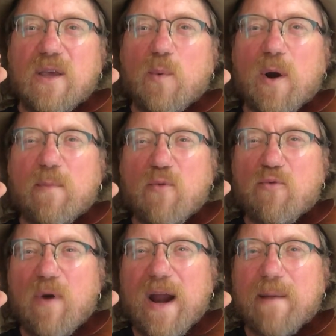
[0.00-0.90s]
You want to be
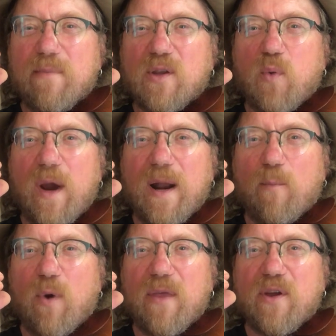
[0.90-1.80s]
right in between
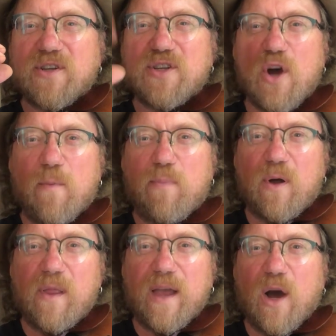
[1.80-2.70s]
them, where there's no
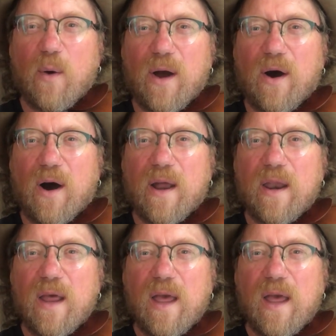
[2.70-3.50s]
pulling going on